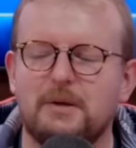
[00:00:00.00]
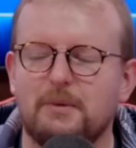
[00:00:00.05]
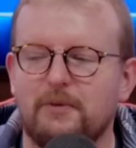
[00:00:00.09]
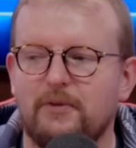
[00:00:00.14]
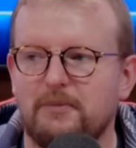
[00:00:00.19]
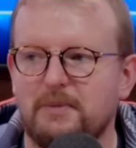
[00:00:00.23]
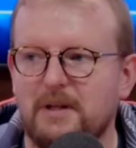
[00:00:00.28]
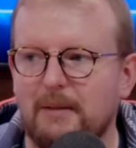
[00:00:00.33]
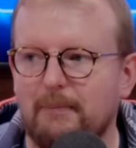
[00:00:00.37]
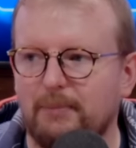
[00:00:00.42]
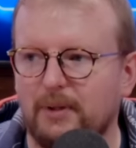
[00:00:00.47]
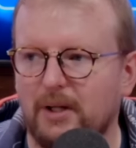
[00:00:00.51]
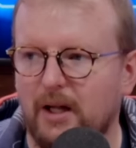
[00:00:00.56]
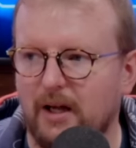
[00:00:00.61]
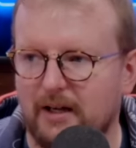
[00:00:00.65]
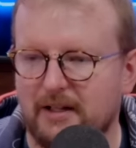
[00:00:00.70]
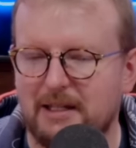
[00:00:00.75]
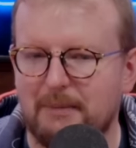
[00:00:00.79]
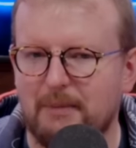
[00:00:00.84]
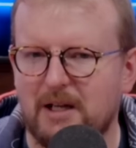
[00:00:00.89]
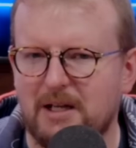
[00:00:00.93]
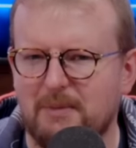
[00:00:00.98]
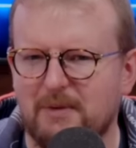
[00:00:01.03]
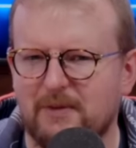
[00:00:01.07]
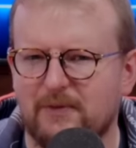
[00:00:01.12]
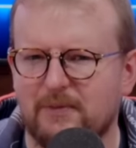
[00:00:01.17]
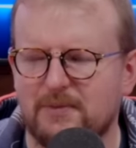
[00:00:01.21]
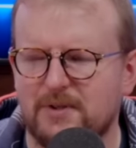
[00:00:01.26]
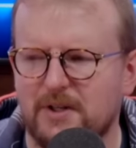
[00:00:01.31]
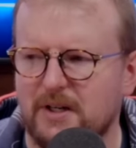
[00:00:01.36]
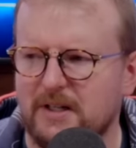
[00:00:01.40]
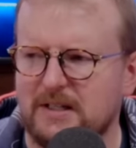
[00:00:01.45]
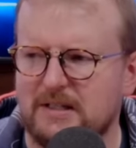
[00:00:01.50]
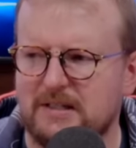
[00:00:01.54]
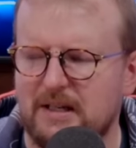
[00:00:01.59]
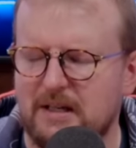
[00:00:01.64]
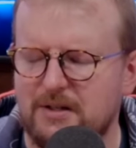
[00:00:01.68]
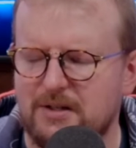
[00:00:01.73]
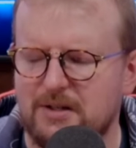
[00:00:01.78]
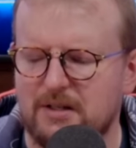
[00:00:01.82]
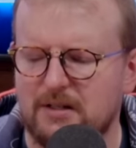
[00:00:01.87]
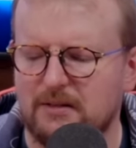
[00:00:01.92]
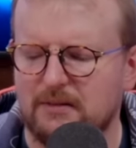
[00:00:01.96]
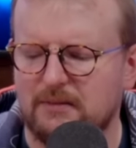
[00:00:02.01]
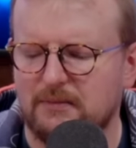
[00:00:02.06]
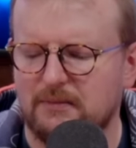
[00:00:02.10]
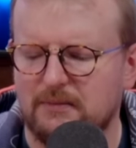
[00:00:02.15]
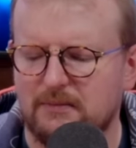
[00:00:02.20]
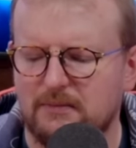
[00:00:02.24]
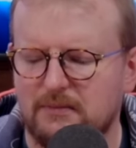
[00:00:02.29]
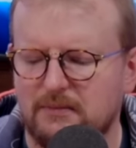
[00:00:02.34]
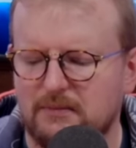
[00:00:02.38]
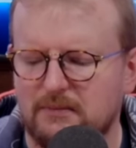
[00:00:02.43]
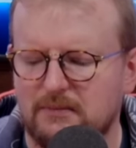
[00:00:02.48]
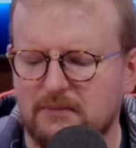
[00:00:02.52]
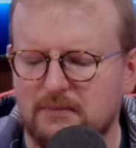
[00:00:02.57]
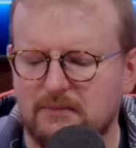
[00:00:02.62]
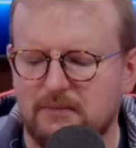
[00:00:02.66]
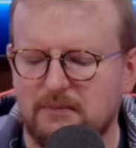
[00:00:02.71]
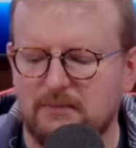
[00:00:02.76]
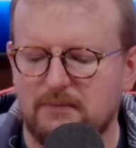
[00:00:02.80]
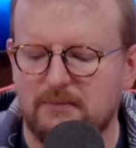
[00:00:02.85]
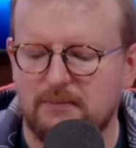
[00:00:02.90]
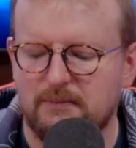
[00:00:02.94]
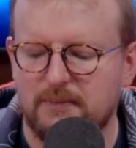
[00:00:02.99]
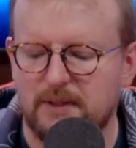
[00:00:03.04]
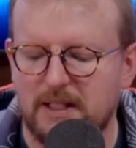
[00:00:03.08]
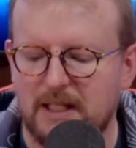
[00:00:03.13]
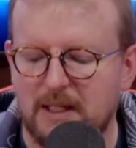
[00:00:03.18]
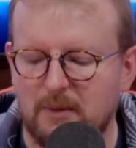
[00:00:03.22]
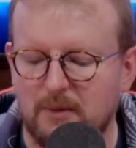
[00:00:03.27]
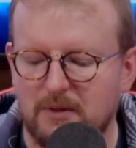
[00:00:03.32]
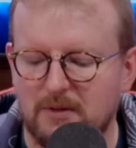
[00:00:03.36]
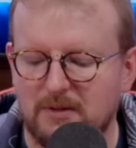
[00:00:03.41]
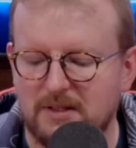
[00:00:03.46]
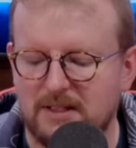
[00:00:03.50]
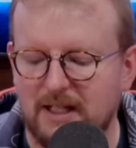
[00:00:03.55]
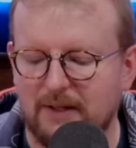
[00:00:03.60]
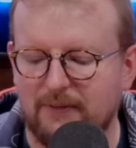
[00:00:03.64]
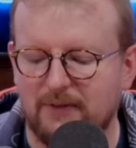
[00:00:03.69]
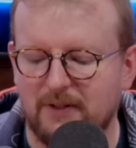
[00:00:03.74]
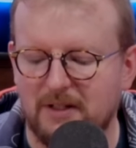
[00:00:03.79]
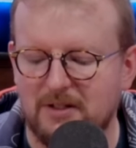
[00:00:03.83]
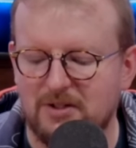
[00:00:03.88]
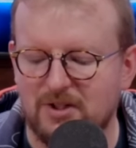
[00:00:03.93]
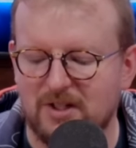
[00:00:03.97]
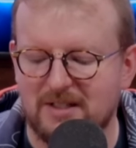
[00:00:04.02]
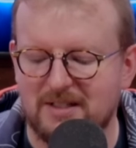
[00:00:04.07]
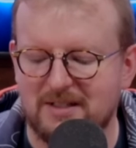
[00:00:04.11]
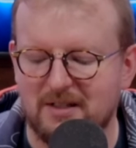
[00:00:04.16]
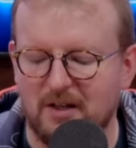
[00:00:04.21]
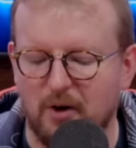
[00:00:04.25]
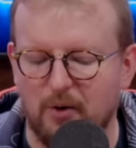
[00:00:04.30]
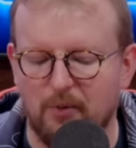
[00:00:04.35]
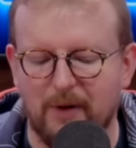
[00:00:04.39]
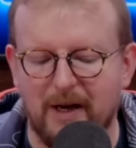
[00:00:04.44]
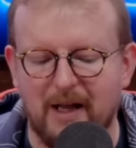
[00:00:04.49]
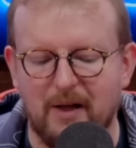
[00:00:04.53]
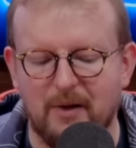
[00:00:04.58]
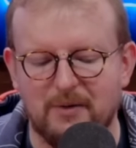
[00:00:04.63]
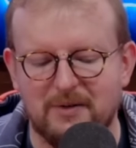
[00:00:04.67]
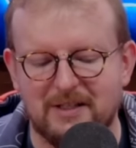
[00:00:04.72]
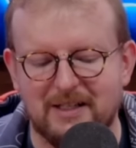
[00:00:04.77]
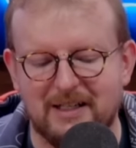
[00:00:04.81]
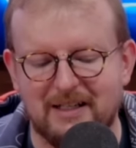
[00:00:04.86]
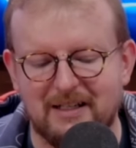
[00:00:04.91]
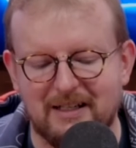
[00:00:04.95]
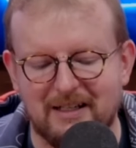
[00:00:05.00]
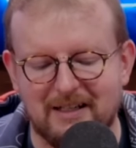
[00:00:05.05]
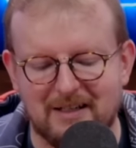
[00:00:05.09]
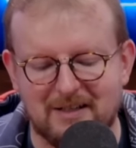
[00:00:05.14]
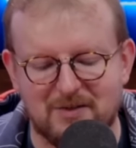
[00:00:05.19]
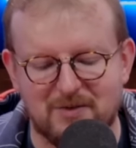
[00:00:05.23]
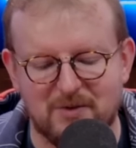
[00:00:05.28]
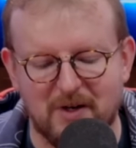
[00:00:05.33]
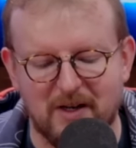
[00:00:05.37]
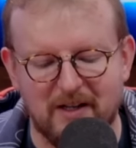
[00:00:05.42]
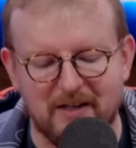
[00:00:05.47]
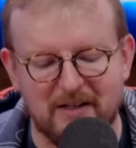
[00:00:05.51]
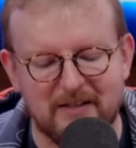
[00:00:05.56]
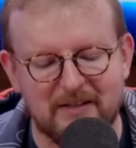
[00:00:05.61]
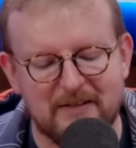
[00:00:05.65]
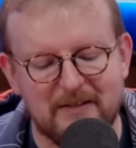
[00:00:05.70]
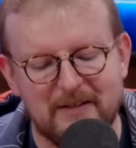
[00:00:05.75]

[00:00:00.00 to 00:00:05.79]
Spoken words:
they were from that block. They might have been from Dark Ascension, but they were definitely just around in Innistrad.